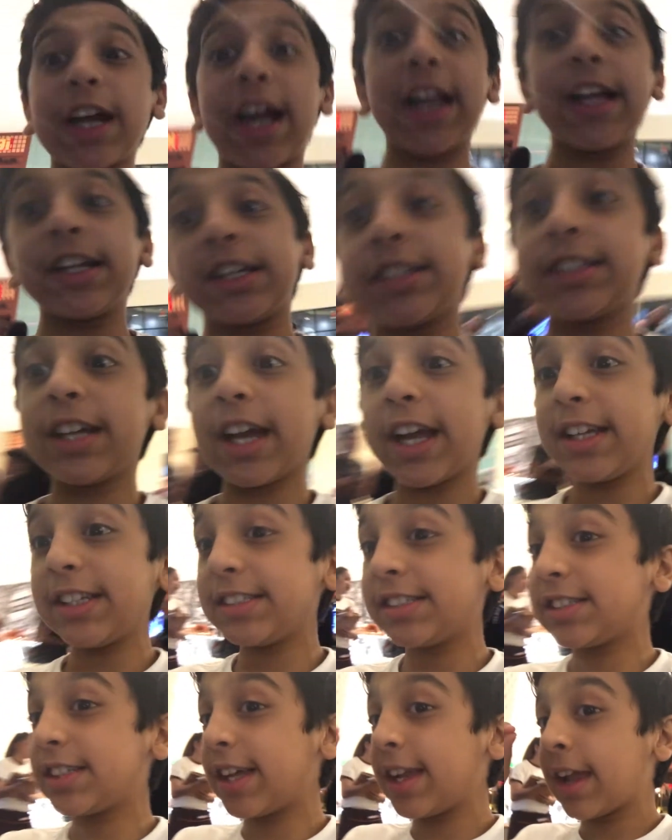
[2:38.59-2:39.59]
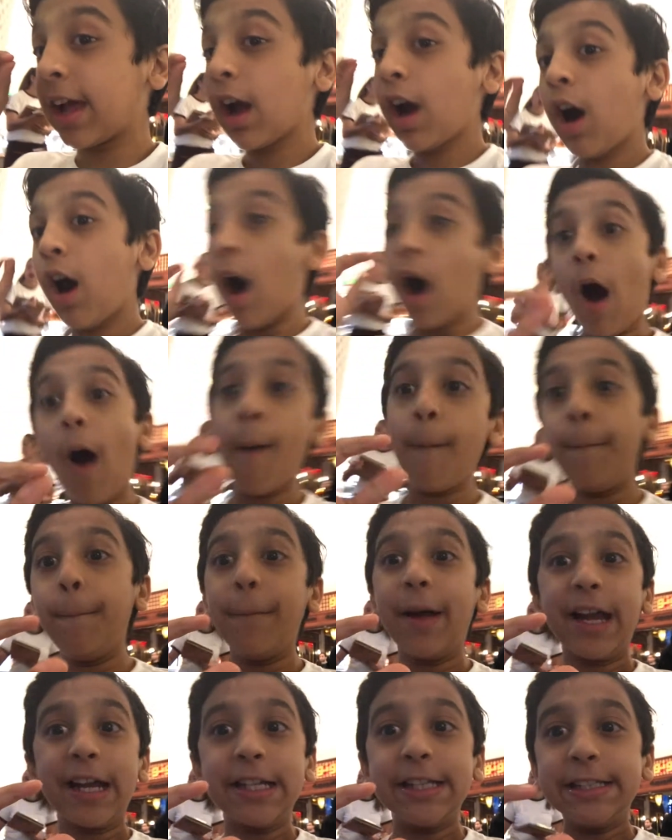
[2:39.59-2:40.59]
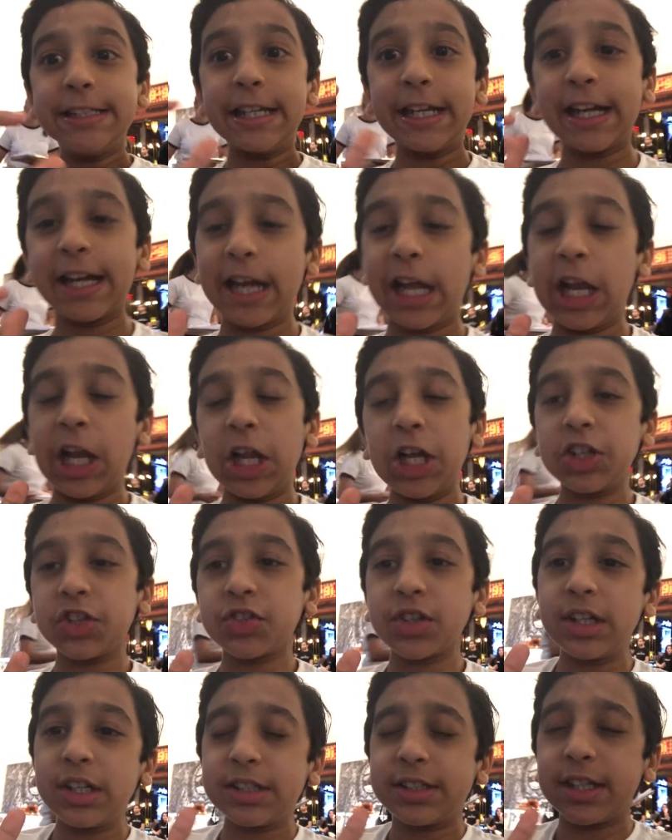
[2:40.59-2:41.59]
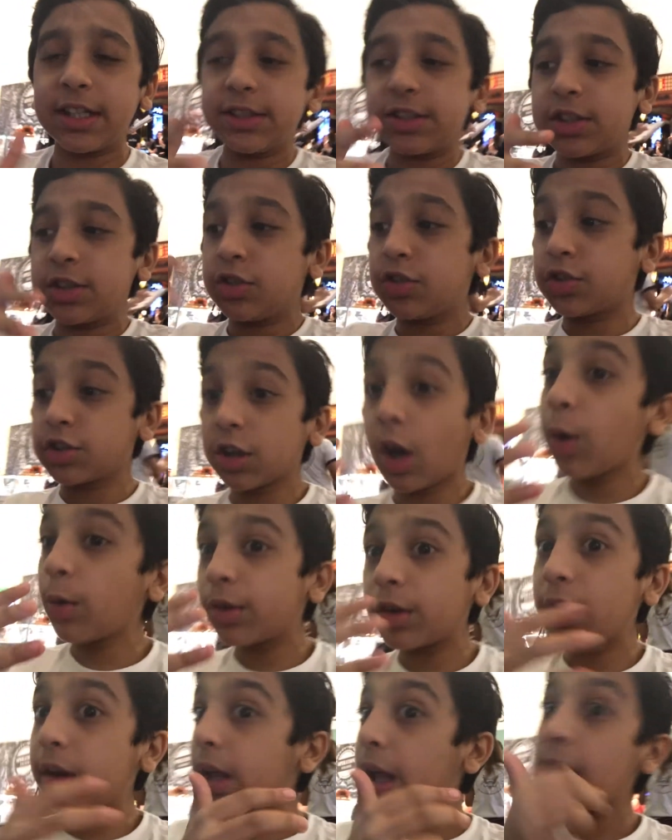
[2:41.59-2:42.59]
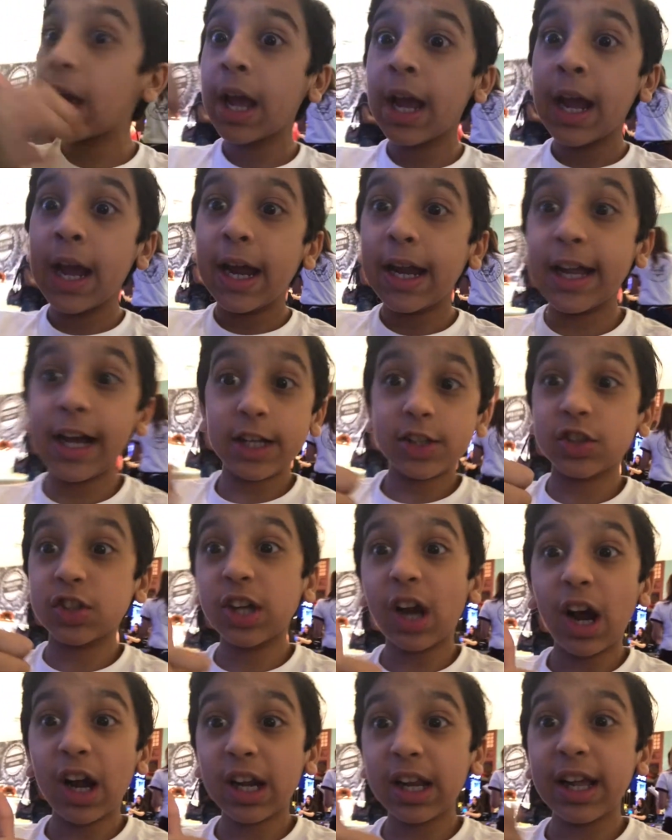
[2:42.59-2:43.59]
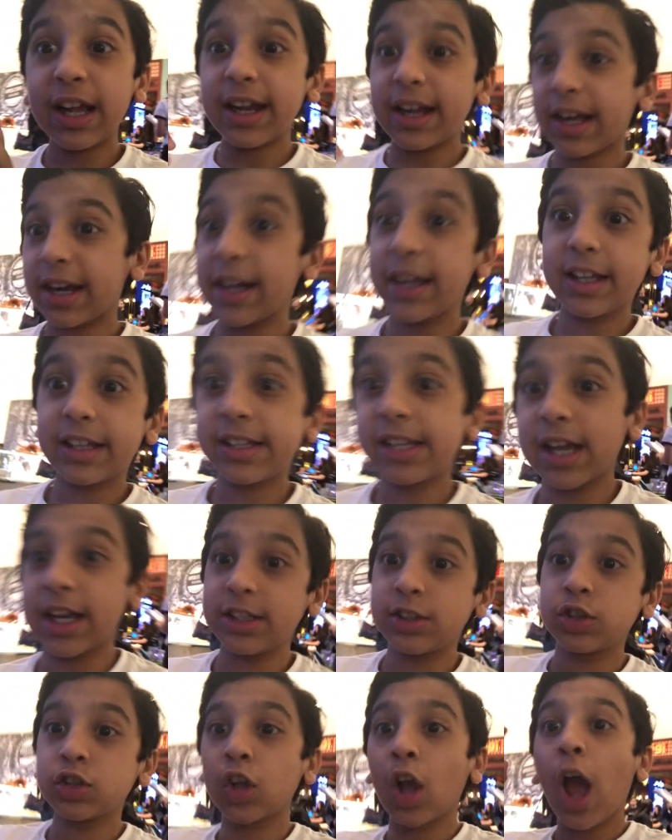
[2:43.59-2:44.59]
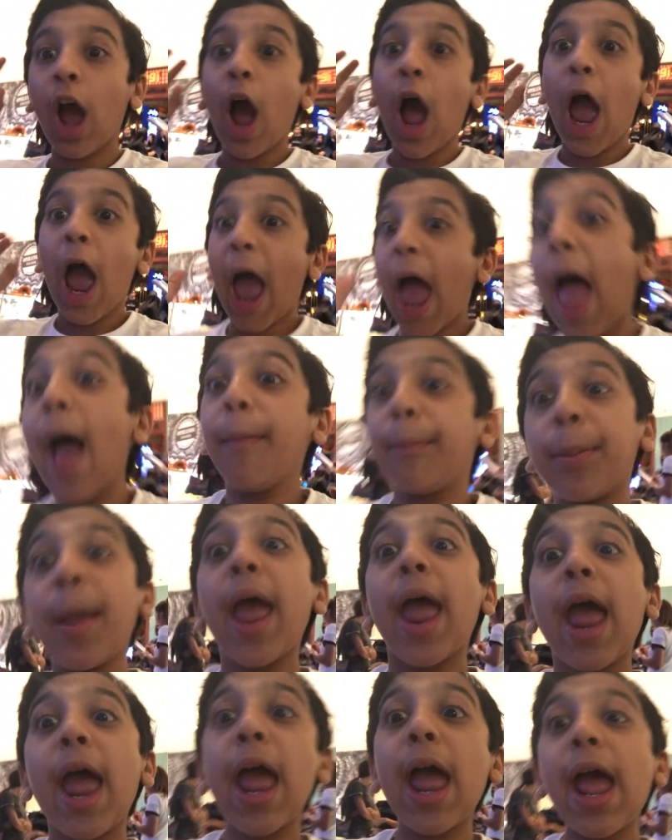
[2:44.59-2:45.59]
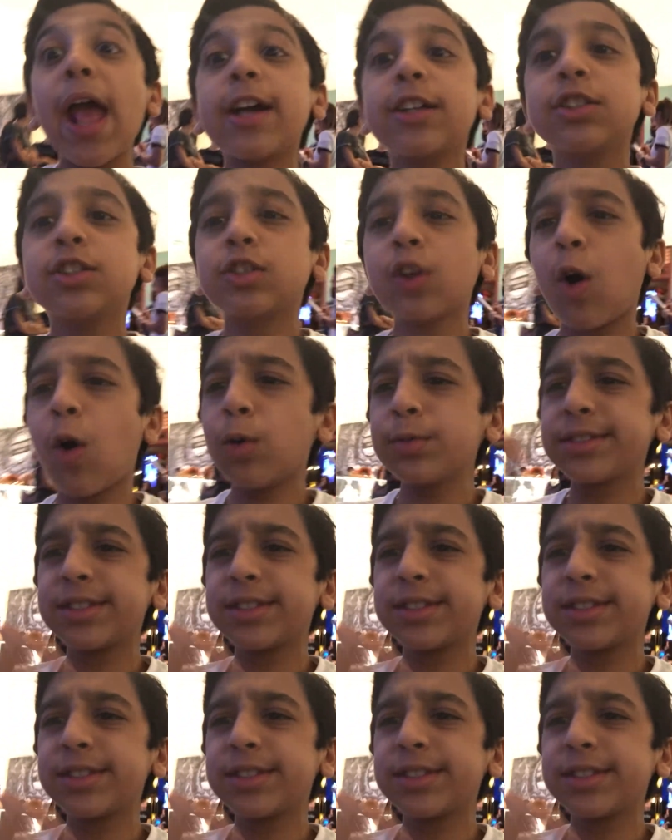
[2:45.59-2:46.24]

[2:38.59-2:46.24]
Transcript: and it tasted amazing. It literally tasted so good. It had chocolate and it tastes epic. So